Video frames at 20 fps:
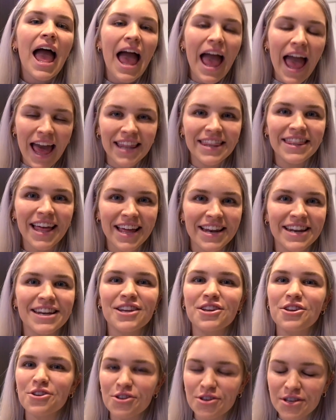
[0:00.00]
and
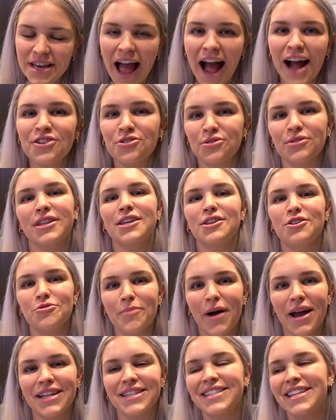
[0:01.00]
then naturally you
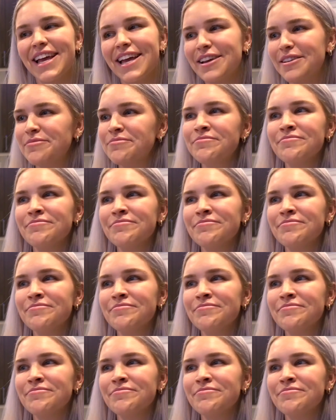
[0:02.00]
might say,